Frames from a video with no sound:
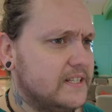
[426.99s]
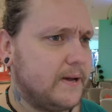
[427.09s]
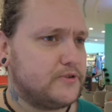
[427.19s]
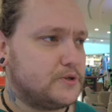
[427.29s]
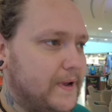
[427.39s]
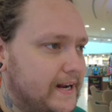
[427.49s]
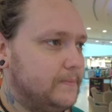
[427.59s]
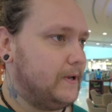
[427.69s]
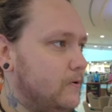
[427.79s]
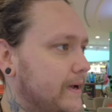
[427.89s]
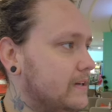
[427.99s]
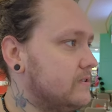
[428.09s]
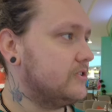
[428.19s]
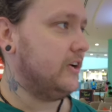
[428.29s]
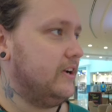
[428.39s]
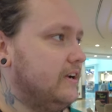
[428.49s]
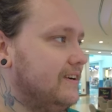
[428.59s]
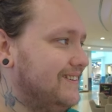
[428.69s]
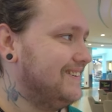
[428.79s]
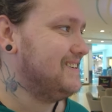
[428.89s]
Temperature's picking up a little bit, so
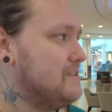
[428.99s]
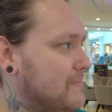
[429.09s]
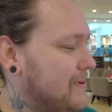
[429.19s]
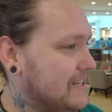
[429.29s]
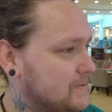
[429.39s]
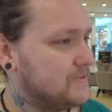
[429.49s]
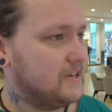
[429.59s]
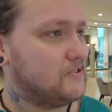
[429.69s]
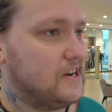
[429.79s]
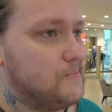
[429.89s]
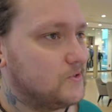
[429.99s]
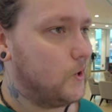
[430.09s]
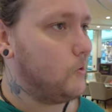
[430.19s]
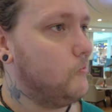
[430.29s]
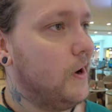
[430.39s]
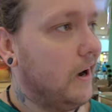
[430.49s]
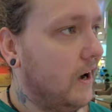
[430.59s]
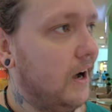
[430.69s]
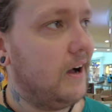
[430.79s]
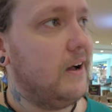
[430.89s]
maybe get some sun cream as well, but
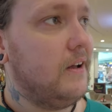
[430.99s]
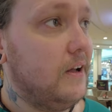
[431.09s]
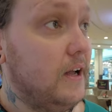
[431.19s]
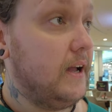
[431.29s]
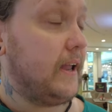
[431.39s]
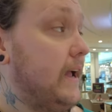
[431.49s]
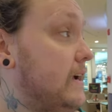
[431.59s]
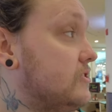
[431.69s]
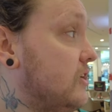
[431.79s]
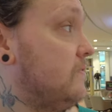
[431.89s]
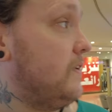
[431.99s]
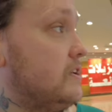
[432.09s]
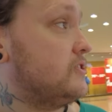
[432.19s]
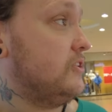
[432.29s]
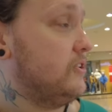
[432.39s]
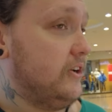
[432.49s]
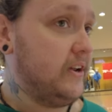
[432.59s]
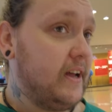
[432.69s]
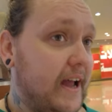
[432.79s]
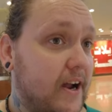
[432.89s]
yeah, so far so good.
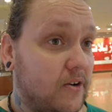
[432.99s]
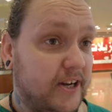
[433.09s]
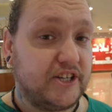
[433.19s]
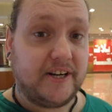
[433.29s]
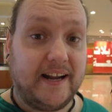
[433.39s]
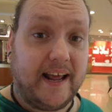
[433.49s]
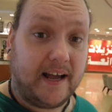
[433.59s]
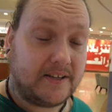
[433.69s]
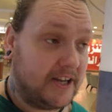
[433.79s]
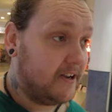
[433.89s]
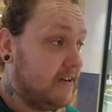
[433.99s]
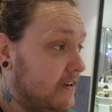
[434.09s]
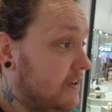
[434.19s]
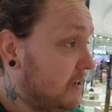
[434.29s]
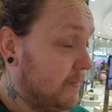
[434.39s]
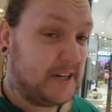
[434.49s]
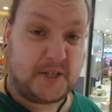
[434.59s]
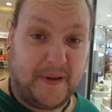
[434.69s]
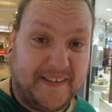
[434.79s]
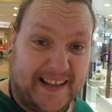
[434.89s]
Air conditioned in here, so ready to
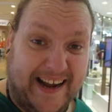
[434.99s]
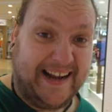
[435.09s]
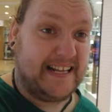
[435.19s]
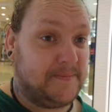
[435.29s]
spend the day in here,